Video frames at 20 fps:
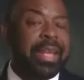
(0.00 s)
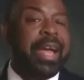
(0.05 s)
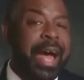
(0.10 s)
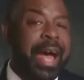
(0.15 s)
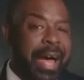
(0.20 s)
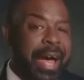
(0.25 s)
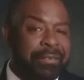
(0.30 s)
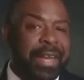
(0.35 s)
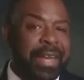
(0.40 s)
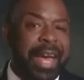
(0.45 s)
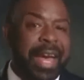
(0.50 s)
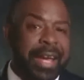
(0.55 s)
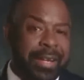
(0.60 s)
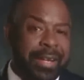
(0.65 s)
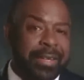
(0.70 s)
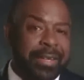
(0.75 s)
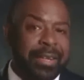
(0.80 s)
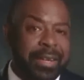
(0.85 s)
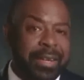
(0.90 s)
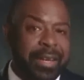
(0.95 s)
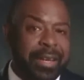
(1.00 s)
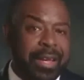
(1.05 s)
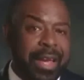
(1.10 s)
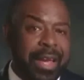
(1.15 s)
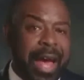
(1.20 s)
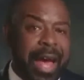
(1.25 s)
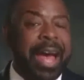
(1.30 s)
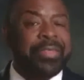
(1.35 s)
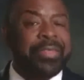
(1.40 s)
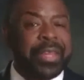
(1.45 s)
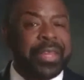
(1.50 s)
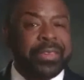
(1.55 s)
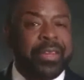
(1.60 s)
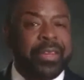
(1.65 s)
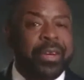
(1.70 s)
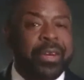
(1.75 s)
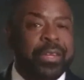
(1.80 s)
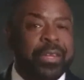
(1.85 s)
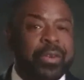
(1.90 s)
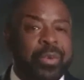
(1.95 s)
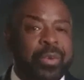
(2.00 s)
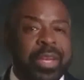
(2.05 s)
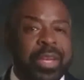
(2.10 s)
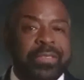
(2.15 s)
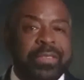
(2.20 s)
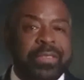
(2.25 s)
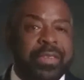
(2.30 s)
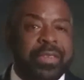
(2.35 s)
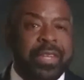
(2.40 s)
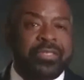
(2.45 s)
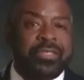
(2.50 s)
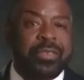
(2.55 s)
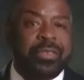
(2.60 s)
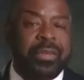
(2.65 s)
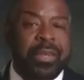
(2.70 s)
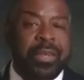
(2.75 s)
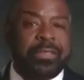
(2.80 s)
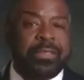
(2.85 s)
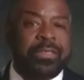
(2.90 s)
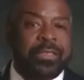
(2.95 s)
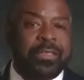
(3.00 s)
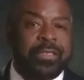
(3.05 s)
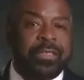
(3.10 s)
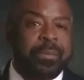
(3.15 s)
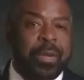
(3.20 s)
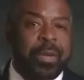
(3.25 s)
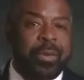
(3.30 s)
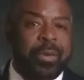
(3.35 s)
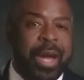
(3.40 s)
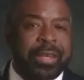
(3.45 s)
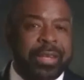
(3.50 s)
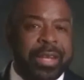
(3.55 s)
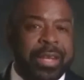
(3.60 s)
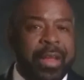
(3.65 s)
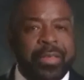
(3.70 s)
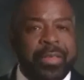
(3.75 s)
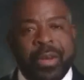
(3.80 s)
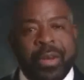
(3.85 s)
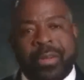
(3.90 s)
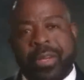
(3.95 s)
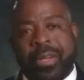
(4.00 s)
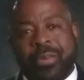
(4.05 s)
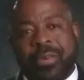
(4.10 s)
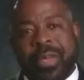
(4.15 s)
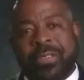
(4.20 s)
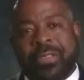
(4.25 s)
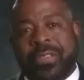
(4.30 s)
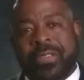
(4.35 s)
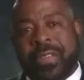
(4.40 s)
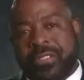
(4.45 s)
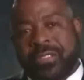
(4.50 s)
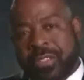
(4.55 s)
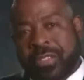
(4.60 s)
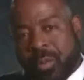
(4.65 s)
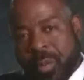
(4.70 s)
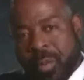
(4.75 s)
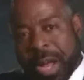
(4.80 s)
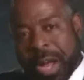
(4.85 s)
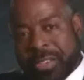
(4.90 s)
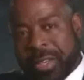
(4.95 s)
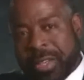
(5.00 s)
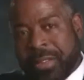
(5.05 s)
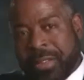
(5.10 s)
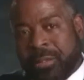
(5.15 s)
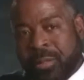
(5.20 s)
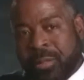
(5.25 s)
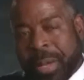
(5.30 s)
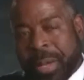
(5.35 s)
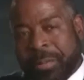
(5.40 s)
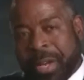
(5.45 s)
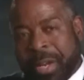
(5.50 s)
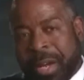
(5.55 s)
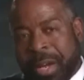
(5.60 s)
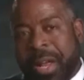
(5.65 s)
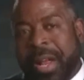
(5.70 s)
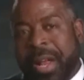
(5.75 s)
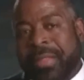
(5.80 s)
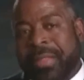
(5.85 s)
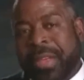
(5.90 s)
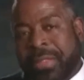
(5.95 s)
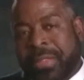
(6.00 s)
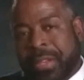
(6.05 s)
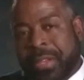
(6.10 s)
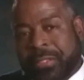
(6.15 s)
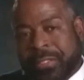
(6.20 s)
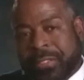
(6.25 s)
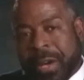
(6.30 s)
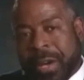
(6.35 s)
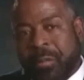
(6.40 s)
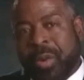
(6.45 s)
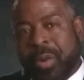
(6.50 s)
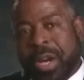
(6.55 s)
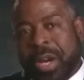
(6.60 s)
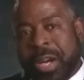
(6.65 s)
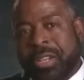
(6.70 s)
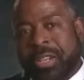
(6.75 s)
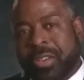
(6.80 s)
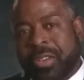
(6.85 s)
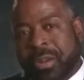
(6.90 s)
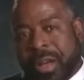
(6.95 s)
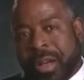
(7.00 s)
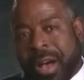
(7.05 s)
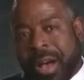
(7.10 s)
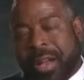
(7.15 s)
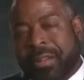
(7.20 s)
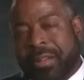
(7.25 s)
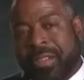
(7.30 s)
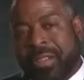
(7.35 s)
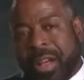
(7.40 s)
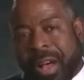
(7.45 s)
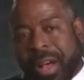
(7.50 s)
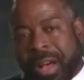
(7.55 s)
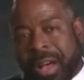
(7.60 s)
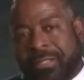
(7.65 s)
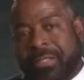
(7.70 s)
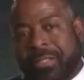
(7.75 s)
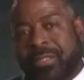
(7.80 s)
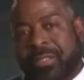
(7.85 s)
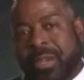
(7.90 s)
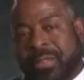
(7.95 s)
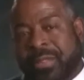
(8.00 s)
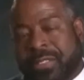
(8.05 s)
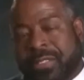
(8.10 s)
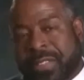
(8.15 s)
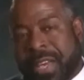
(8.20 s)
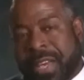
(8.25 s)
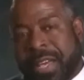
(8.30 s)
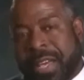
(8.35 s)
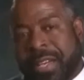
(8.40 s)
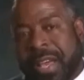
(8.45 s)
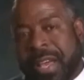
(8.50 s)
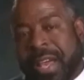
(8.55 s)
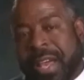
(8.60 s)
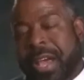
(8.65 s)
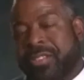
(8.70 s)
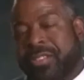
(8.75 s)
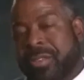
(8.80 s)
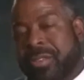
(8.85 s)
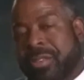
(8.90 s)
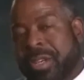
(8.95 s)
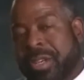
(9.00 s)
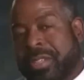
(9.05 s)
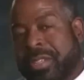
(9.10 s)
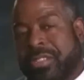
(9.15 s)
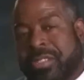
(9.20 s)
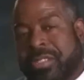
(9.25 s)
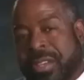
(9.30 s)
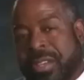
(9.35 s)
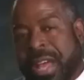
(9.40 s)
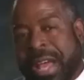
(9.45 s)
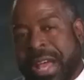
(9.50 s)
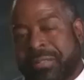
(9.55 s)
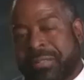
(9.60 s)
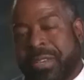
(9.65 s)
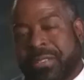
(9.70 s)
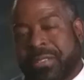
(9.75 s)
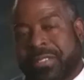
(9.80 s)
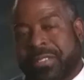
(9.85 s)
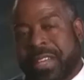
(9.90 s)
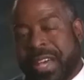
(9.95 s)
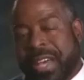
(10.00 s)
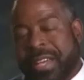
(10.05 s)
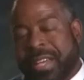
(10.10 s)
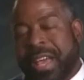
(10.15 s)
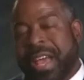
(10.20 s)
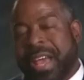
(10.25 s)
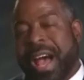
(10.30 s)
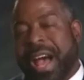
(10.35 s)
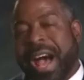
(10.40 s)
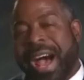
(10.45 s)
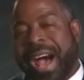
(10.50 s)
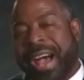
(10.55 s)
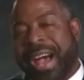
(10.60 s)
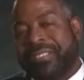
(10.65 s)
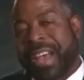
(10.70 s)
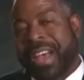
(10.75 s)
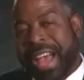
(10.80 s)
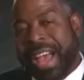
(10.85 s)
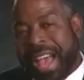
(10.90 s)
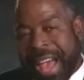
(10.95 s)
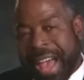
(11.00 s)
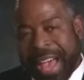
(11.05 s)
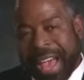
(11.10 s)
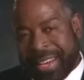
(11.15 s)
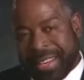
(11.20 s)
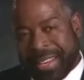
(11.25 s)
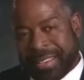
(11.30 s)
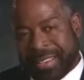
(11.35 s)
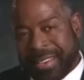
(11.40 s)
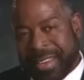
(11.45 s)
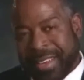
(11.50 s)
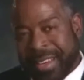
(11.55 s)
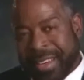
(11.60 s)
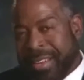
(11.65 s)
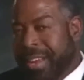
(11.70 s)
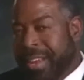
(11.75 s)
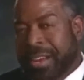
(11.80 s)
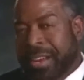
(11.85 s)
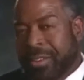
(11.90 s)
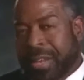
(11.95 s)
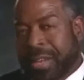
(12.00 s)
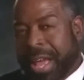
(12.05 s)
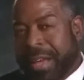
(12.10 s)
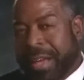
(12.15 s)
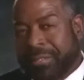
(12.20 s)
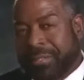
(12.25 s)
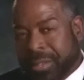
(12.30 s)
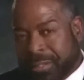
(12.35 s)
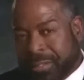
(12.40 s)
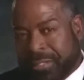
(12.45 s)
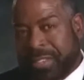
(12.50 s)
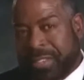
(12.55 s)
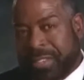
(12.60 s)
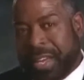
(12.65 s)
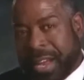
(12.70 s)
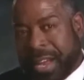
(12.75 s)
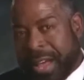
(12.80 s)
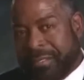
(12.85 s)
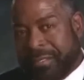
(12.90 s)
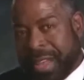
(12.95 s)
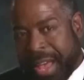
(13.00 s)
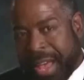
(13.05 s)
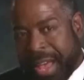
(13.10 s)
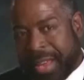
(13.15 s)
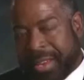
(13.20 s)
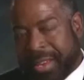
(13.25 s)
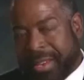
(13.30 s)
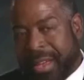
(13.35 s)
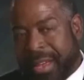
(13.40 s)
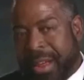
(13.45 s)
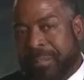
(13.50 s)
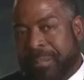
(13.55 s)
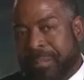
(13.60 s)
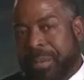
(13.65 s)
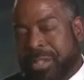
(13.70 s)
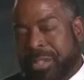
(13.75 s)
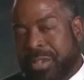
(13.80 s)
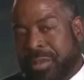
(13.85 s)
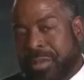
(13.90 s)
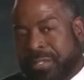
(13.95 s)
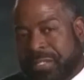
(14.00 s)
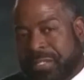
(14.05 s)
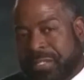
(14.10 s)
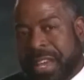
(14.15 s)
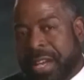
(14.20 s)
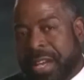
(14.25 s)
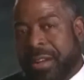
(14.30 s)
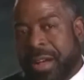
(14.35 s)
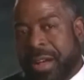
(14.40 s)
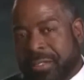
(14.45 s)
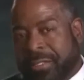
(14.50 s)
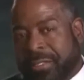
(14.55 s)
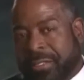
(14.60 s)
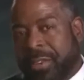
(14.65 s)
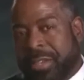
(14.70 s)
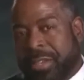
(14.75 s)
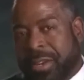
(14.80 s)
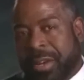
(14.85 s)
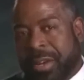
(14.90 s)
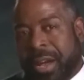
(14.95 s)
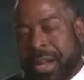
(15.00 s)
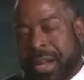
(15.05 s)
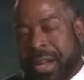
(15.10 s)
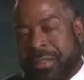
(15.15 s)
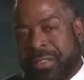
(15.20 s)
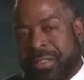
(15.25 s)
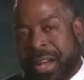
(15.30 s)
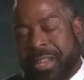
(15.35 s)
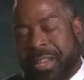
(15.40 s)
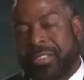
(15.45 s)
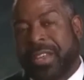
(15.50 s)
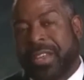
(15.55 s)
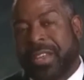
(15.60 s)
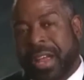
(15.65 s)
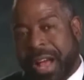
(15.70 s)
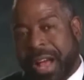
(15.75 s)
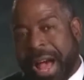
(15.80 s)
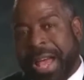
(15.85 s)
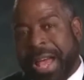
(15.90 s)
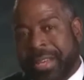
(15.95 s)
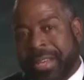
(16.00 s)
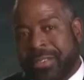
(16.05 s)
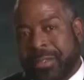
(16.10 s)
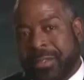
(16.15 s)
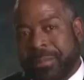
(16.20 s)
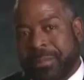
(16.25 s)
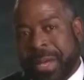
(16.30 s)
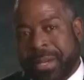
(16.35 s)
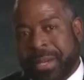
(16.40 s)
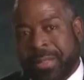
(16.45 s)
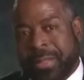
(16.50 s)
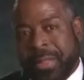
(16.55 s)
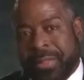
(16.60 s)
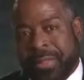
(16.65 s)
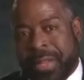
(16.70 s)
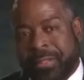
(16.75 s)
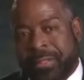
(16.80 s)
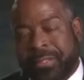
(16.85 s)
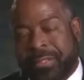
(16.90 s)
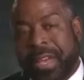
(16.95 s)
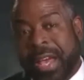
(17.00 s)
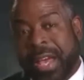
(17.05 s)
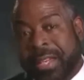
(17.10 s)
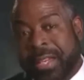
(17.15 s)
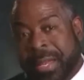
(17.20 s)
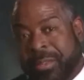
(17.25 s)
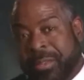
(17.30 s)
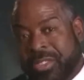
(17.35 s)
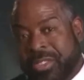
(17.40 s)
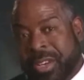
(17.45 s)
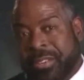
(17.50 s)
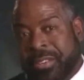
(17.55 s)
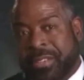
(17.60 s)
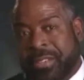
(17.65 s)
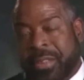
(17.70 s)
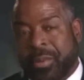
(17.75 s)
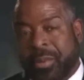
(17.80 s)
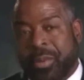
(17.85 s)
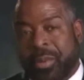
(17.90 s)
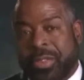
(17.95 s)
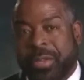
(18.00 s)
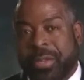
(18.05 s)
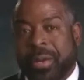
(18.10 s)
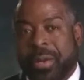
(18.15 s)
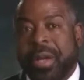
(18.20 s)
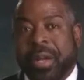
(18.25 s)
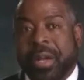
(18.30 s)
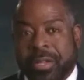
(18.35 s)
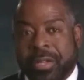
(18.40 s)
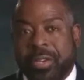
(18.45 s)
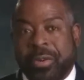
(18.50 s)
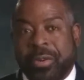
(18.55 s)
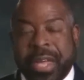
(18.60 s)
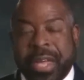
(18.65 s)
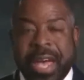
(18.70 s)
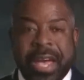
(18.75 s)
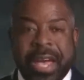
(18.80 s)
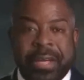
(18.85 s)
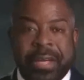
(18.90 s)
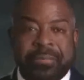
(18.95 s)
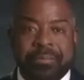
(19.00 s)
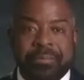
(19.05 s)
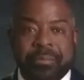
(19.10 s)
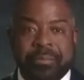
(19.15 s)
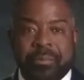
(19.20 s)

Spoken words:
I've had it. I think the only reason that you're listening to me right now, the only reason that you're watching this webinar, that there's somewhere in your heart of hearts that you've said, as you looked at your life, you said, I've had it. And not only have you said, I've had it, but you said also in your heart of hearts, I can do better than this. And let me share something with you. You can.